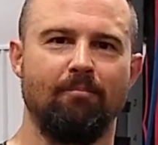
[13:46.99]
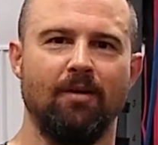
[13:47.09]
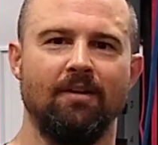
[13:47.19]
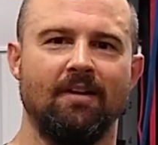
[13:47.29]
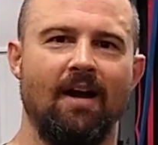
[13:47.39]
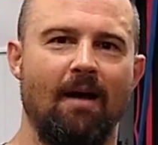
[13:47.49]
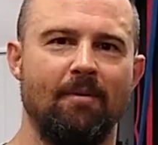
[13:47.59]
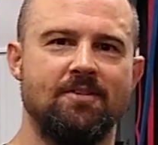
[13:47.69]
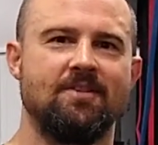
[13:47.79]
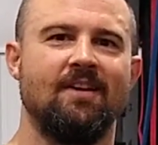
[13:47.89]
Put it in the
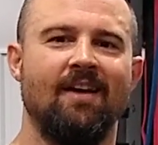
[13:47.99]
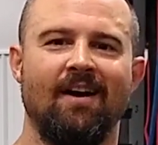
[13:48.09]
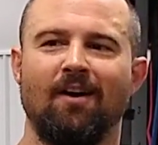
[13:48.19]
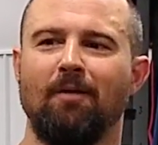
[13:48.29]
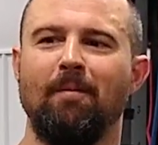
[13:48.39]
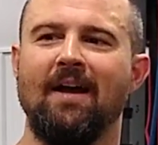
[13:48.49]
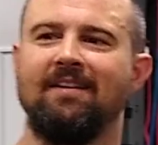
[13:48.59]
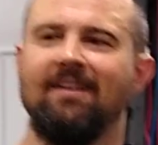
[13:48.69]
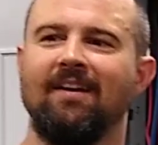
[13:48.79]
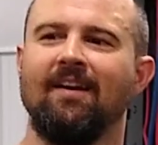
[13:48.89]
comments. I'll get back
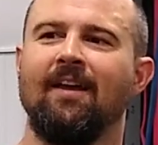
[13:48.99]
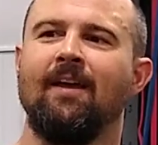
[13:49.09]
to you.